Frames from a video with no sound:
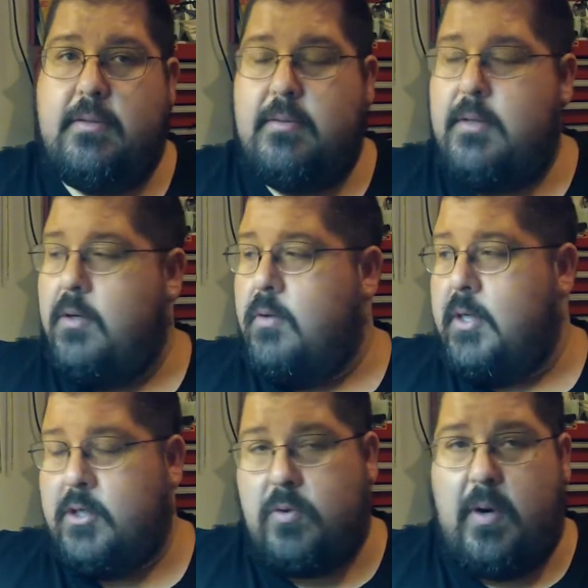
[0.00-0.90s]
you know,
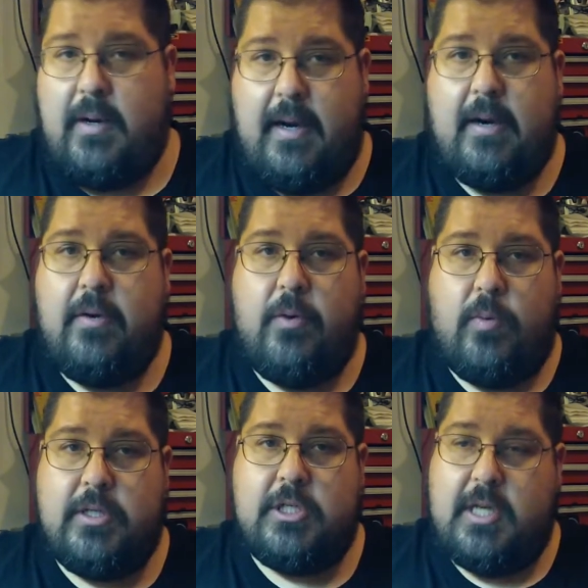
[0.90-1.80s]
extraordinaire, the
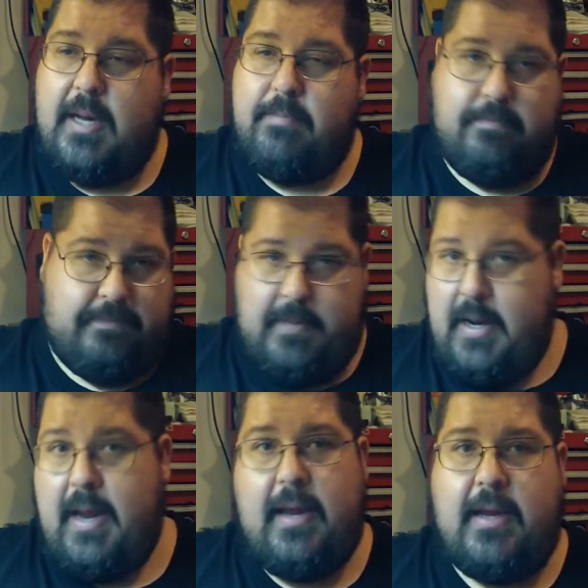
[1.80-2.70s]
one shot,
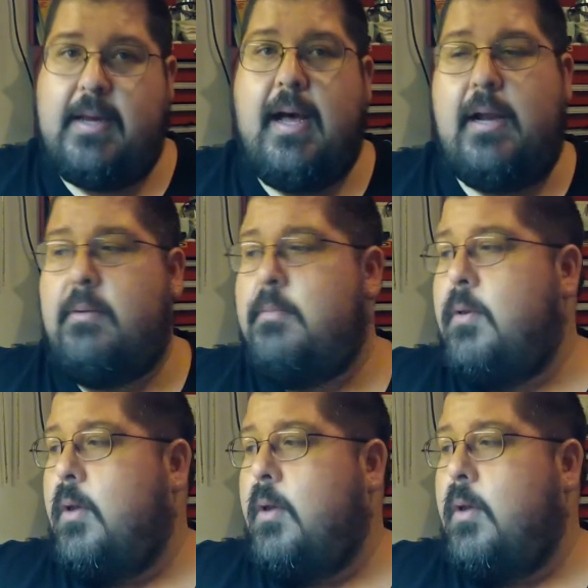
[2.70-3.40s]
yeah, got him,